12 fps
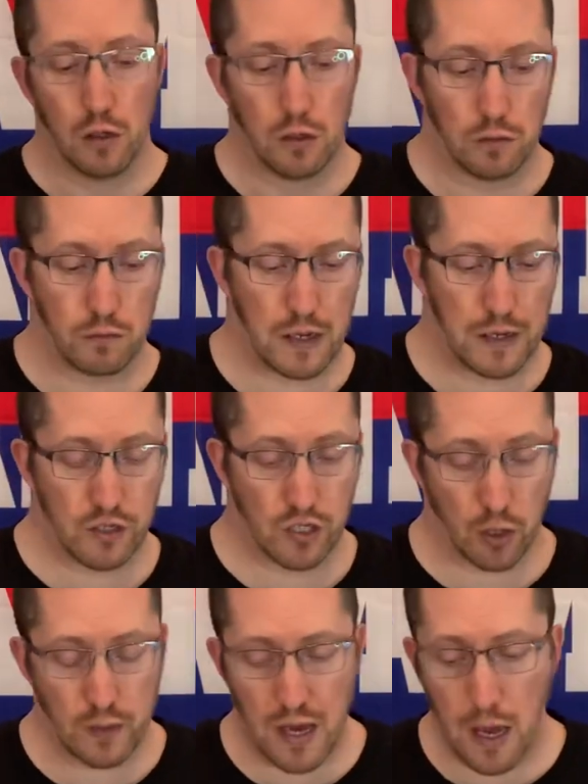Right, so
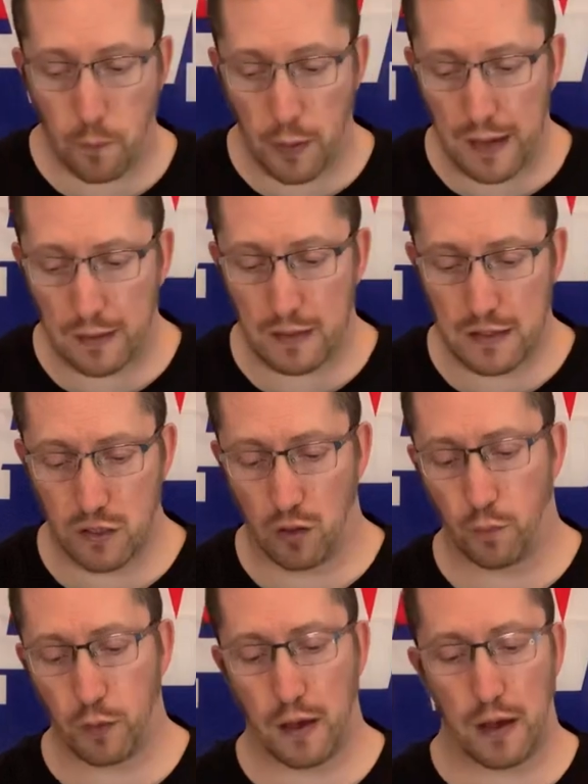yeah, I picked this
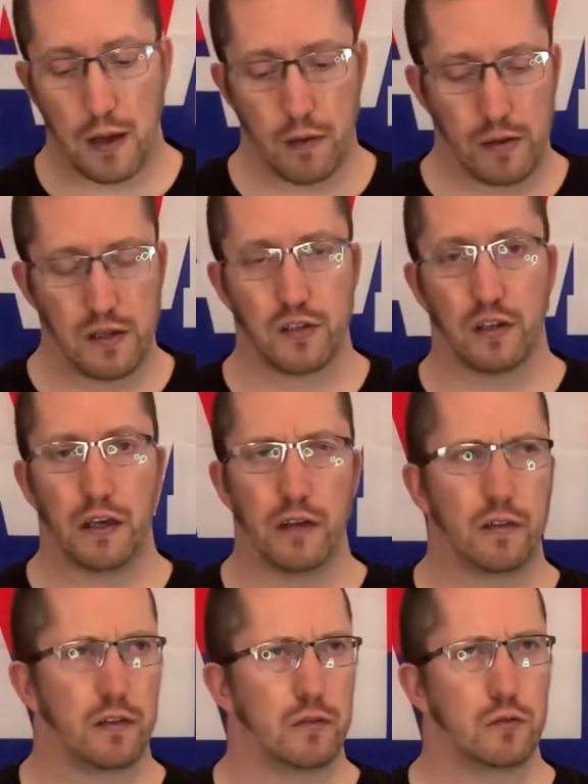up recently. I
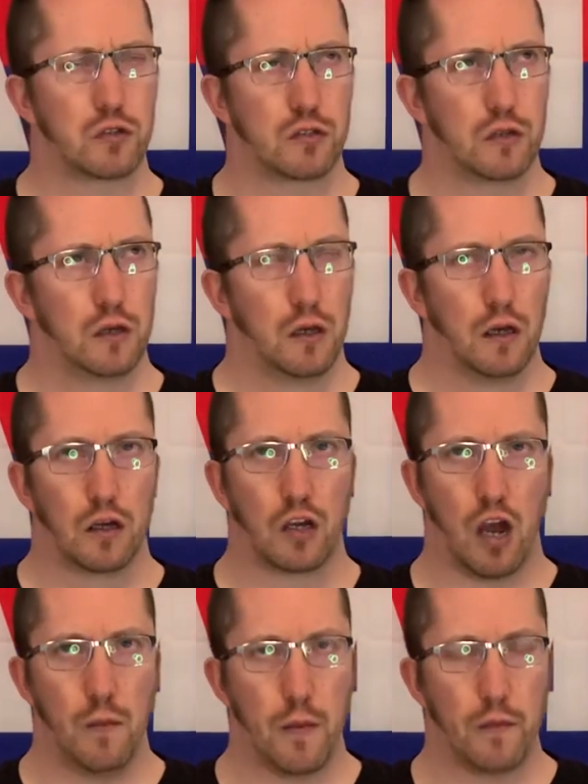think it was, I
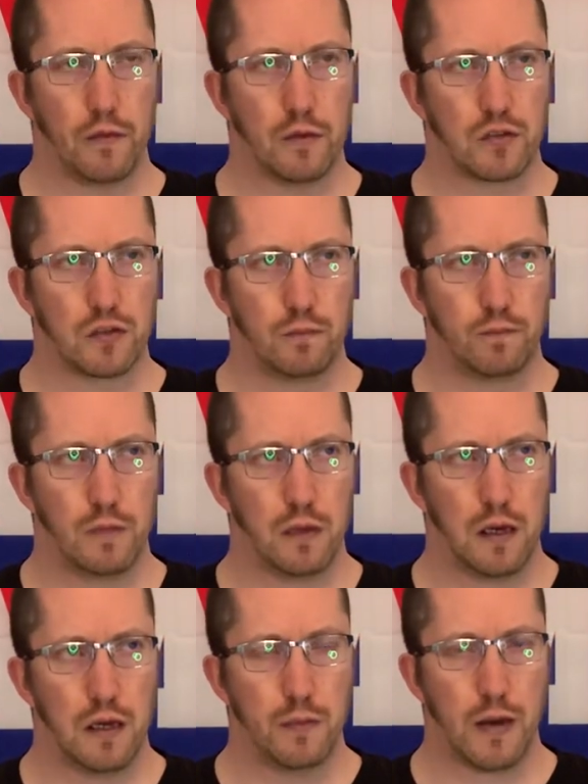can't remember if it was an
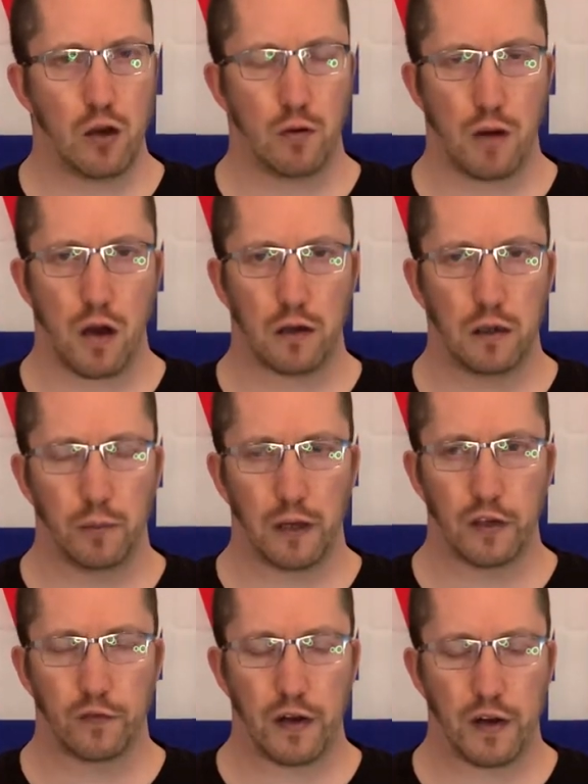eBay or
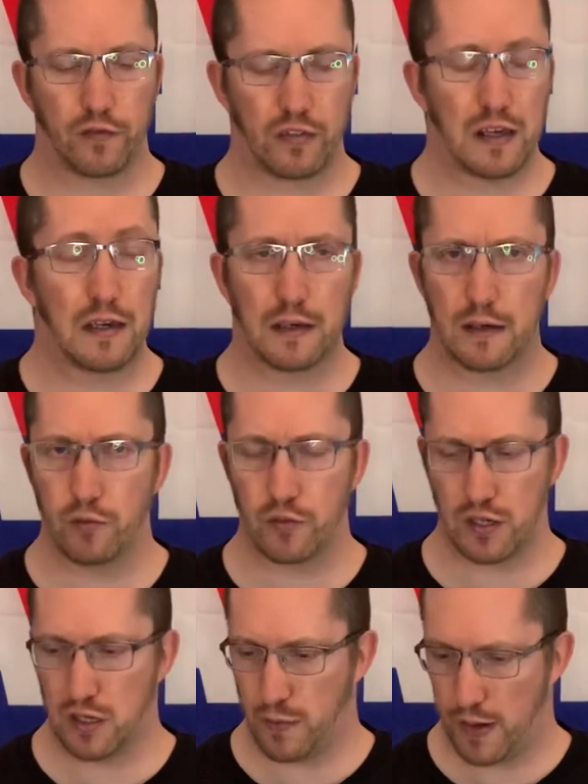Marketplace find. I think it was
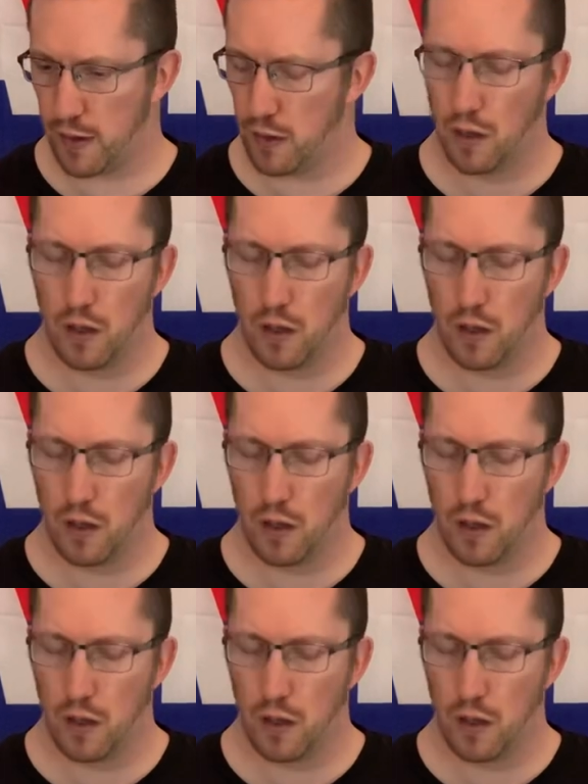eBay.